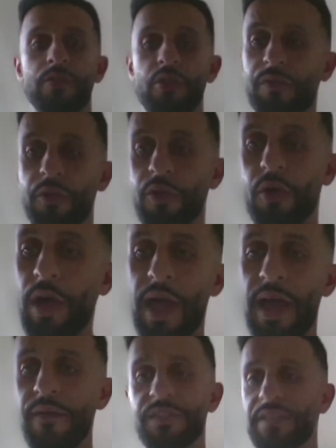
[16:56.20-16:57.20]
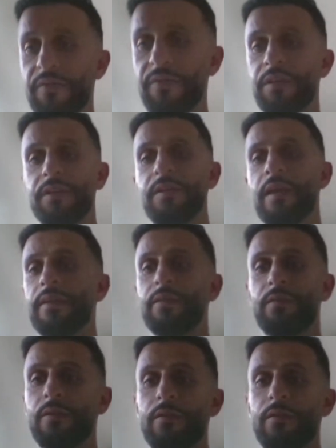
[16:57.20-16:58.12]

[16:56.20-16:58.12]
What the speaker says: So if you don't have 7 and